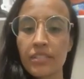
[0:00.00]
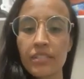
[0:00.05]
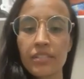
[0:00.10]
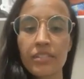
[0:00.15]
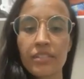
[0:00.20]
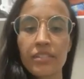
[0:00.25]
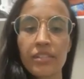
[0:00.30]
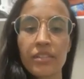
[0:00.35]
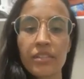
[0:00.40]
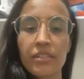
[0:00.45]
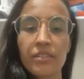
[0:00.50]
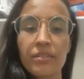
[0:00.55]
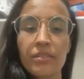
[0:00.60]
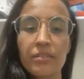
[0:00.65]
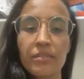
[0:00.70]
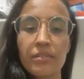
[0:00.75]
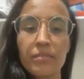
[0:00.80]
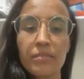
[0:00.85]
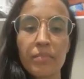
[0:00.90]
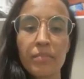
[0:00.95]
So,
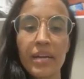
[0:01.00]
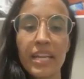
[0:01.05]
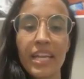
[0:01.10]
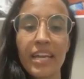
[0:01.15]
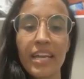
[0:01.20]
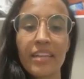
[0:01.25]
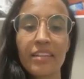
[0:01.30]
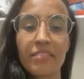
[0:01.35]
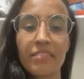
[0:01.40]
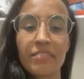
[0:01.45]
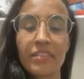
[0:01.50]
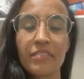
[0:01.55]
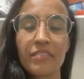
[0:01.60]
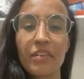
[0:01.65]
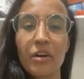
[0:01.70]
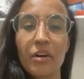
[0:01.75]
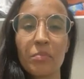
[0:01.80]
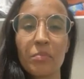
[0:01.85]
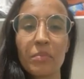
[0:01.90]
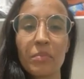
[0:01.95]
end of it,
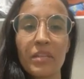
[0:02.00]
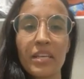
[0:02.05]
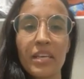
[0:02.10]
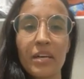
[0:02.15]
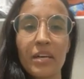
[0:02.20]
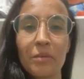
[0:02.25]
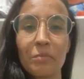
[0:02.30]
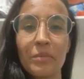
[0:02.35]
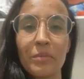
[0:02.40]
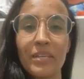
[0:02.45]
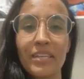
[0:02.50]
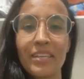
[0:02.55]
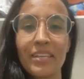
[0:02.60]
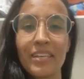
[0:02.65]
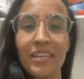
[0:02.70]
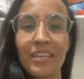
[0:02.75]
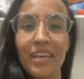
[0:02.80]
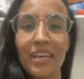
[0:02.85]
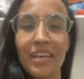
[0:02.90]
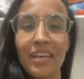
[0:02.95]
hopefully, I'll be.